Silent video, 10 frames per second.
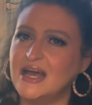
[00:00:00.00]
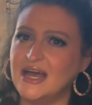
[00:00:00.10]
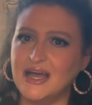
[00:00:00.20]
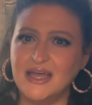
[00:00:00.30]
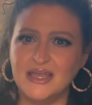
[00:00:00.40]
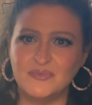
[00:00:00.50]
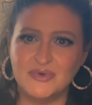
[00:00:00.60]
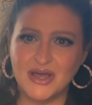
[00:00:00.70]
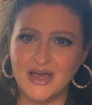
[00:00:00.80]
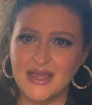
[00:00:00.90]
I am
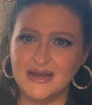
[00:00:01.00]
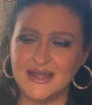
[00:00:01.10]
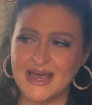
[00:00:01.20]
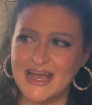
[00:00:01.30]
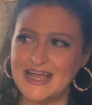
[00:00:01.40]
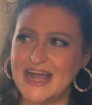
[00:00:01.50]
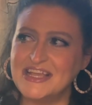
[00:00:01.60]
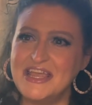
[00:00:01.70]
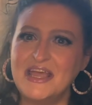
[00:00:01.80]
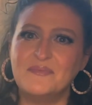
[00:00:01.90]
not, I, I
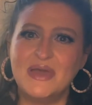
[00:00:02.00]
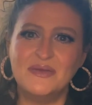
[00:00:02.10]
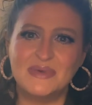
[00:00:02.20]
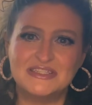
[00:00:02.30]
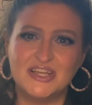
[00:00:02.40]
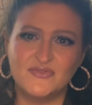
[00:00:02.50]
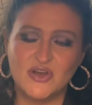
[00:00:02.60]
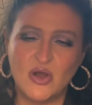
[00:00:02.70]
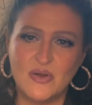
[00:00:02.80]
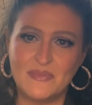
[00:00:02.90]
can't make myself
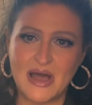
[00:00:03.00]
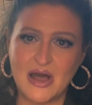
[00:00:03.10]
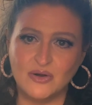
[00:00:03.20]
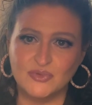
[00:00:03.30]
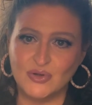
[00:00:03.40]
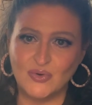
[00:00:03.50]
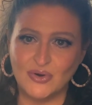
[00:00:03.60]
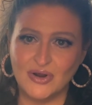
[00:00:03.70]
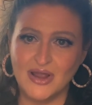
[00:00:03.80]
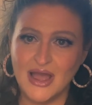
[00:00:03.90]
go and buy home decor.